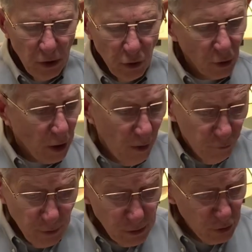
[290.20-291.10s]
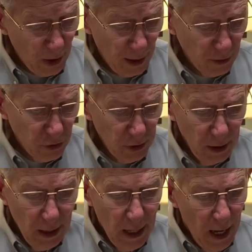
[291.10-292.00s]
your love for the saints,
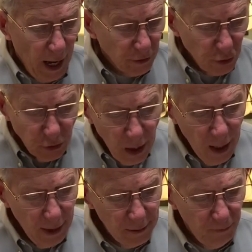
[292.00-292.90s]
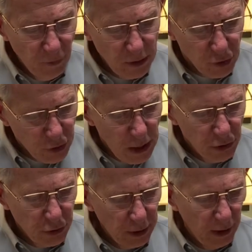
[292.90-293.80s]
I do not cease
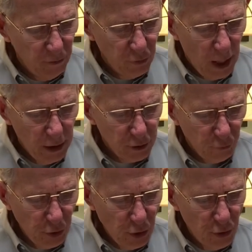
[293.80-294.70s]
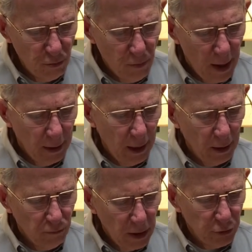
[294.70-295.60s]
to give thanks for you,
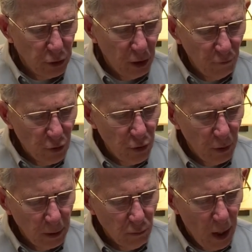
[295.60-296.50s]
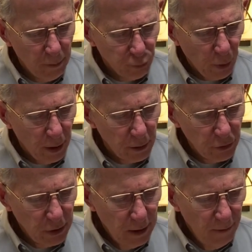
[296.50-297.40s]
making mention of you in my
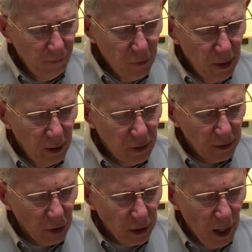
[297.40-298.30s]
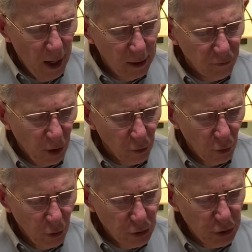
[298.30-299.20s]
prayers that the God of our
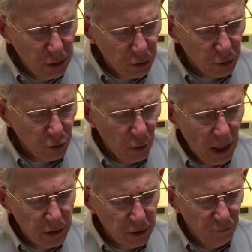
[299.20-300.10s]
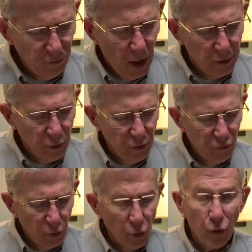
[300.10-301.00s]
Lord Jesus Christ, the Father of
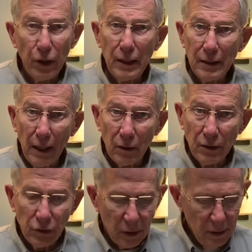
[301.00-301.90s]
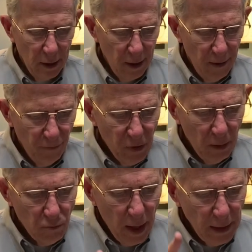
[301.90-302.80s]
glory, now listen,
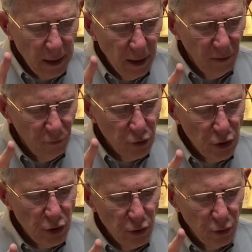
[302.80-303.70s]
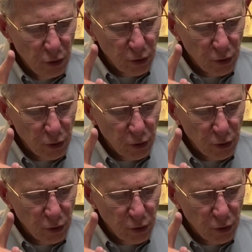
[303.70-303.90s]
may give to you the